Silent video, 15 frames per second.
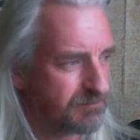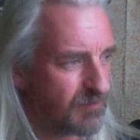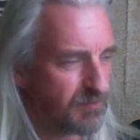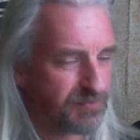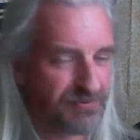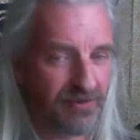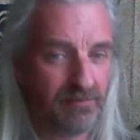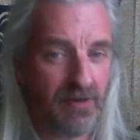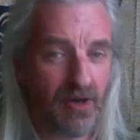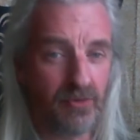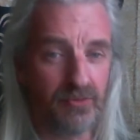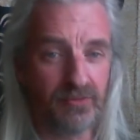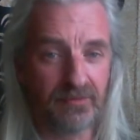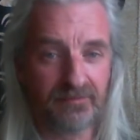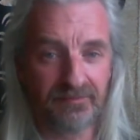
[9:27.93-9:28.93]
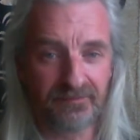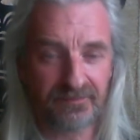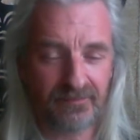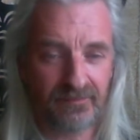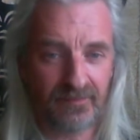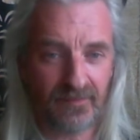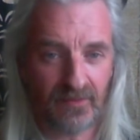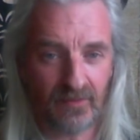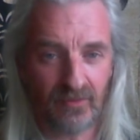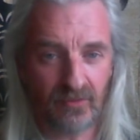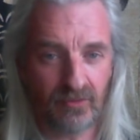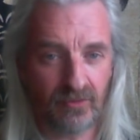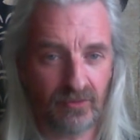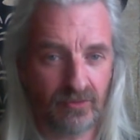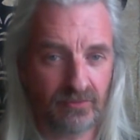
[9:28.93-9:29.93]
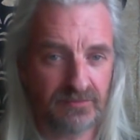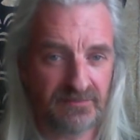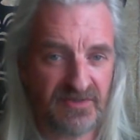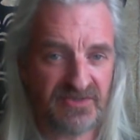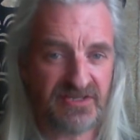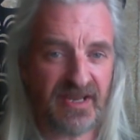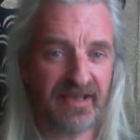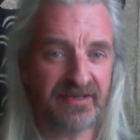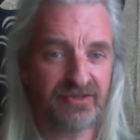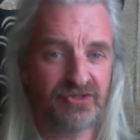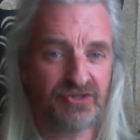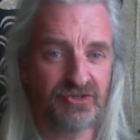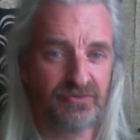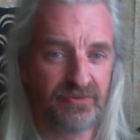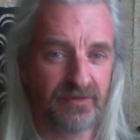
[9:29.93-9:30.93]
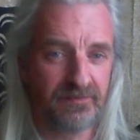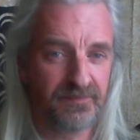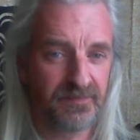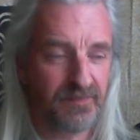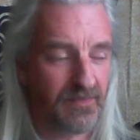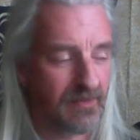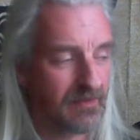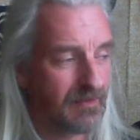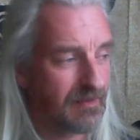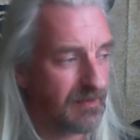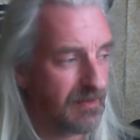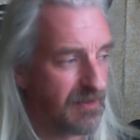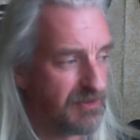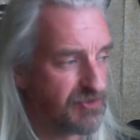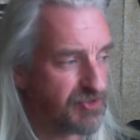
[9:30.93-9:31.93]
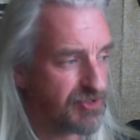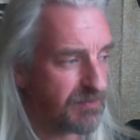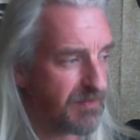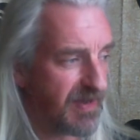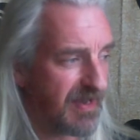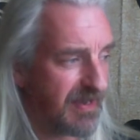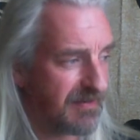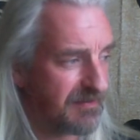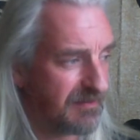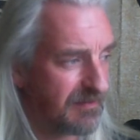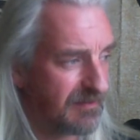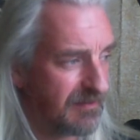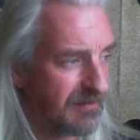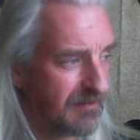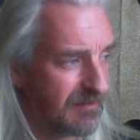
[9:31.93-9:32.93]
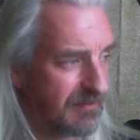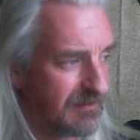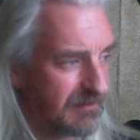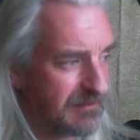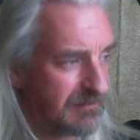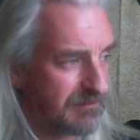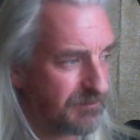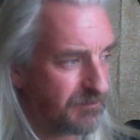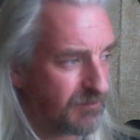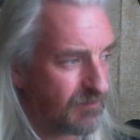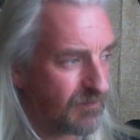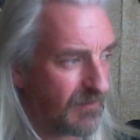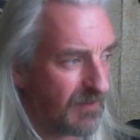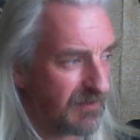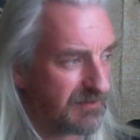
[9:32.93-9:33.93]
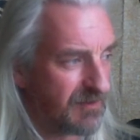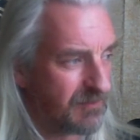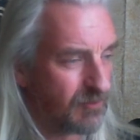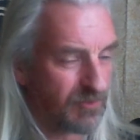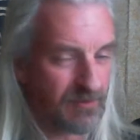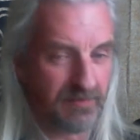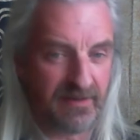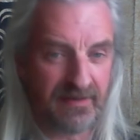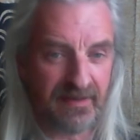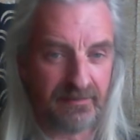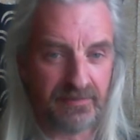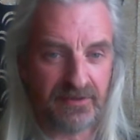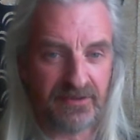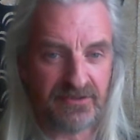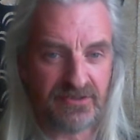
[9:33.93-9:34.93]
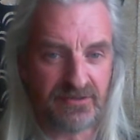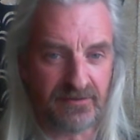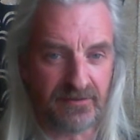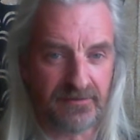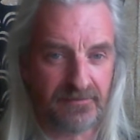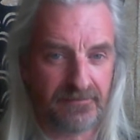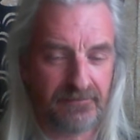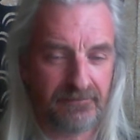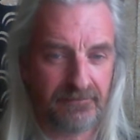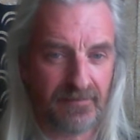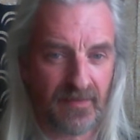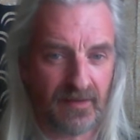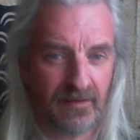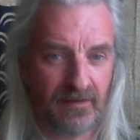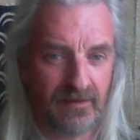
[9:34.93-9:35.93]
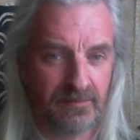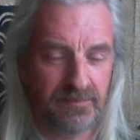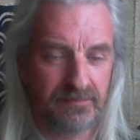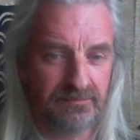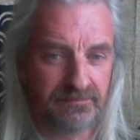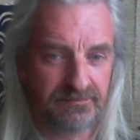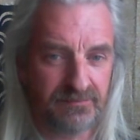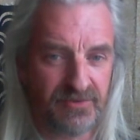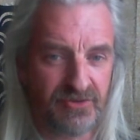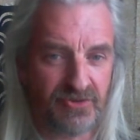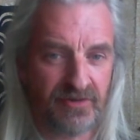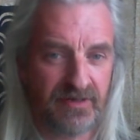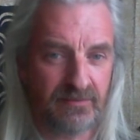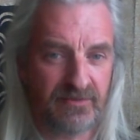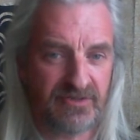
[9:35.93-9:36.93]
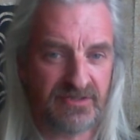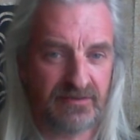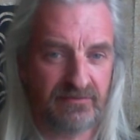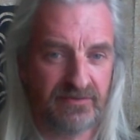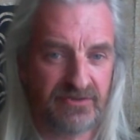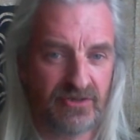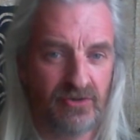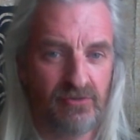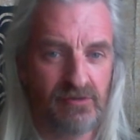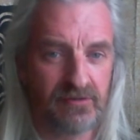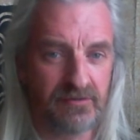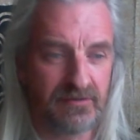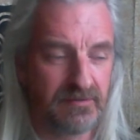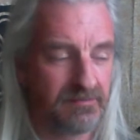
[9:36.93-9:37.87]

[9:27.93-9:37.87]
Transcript: promote or sanction in Japan. I don't want to be that person, portraying myself as a hooligan.